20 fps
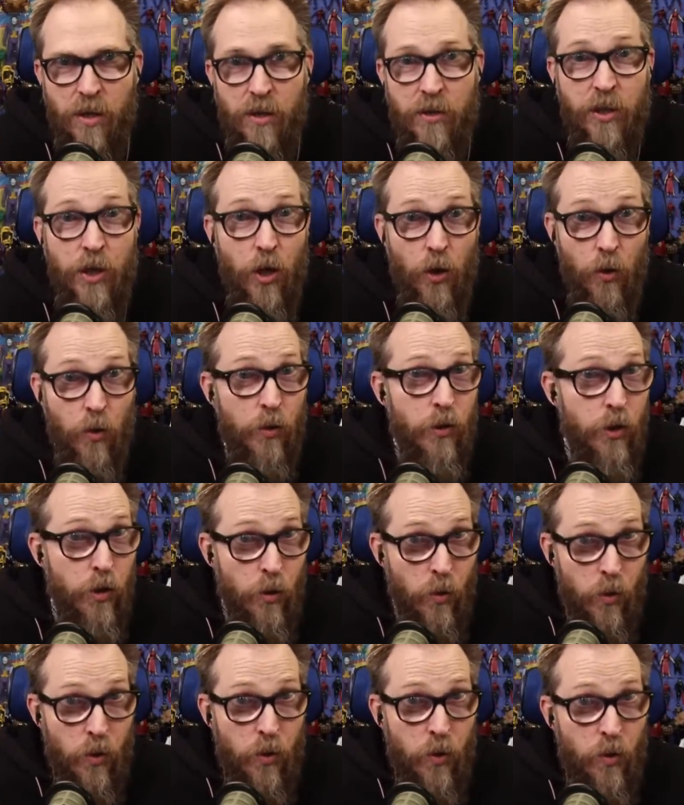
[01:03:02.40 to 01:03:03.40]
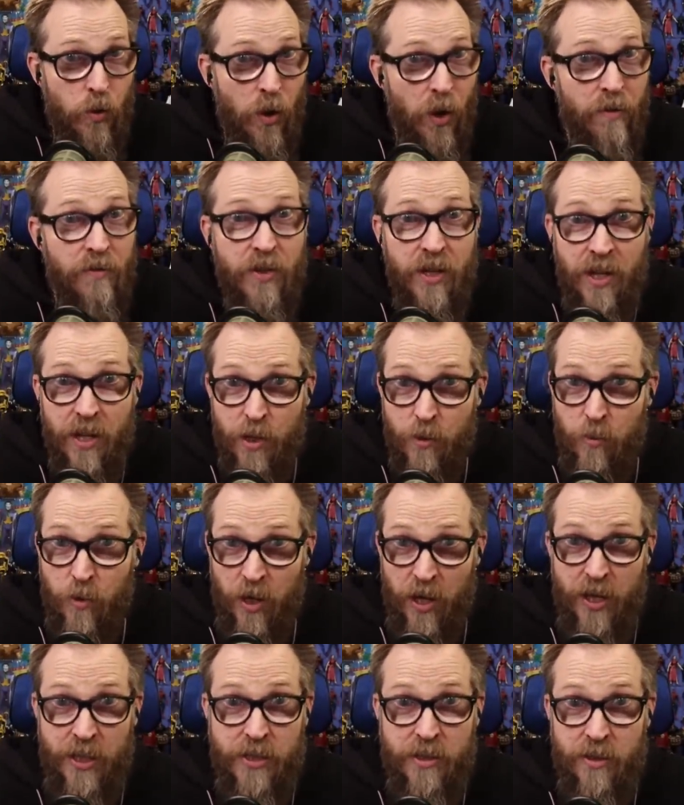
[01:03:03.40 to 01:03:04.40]
the old crew of the
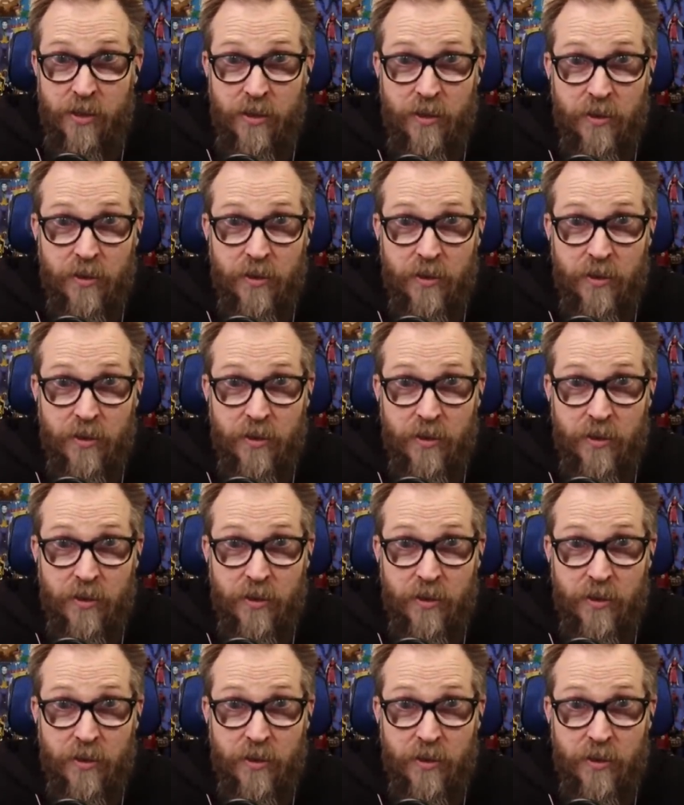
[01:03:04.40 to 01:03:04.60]
Enterprise.